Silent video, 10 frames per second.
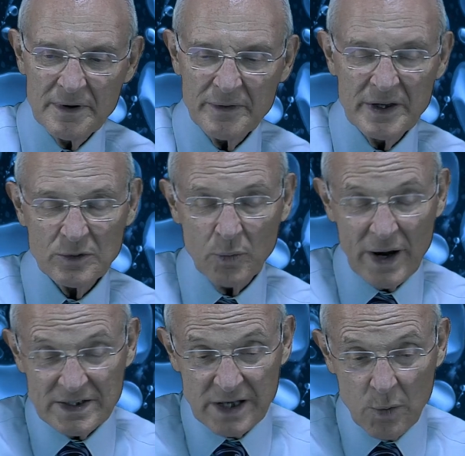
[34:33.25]
These
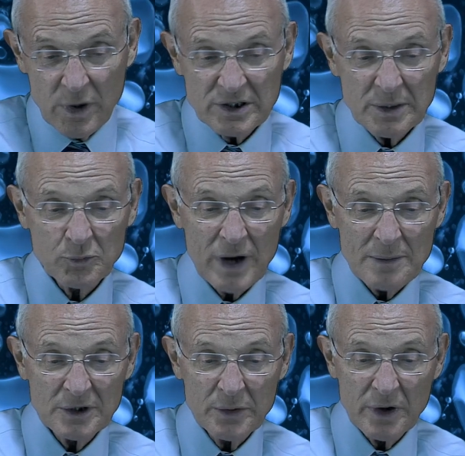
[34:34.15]
ways they worshipped were
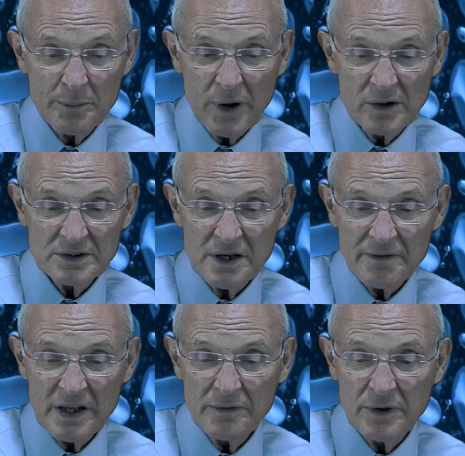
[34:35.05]
absolutely repulsive,
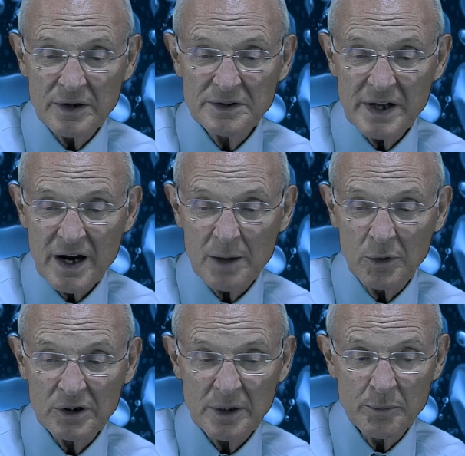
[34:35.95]
evil, and
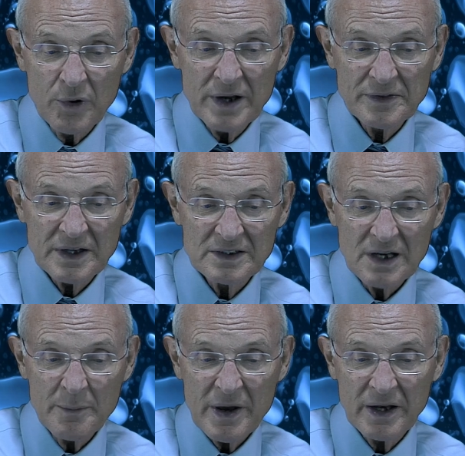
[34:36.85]
terrible, to the point that
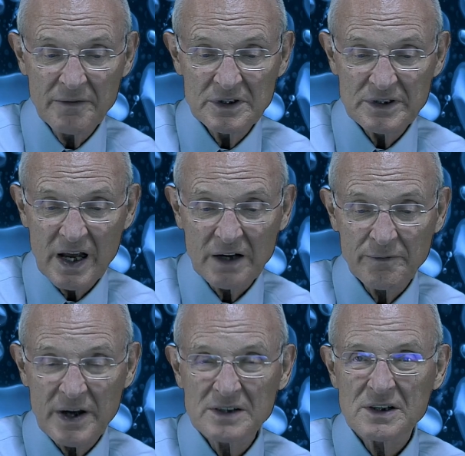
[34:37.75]
some had even
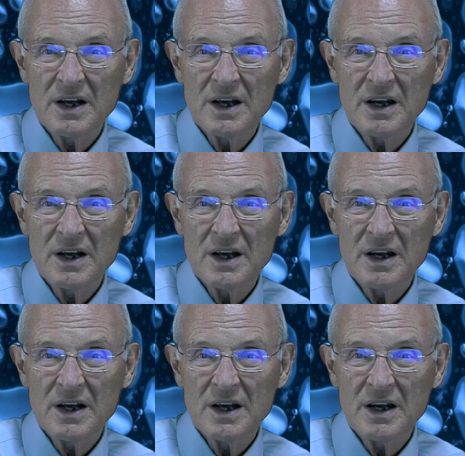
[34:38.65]
sacrificed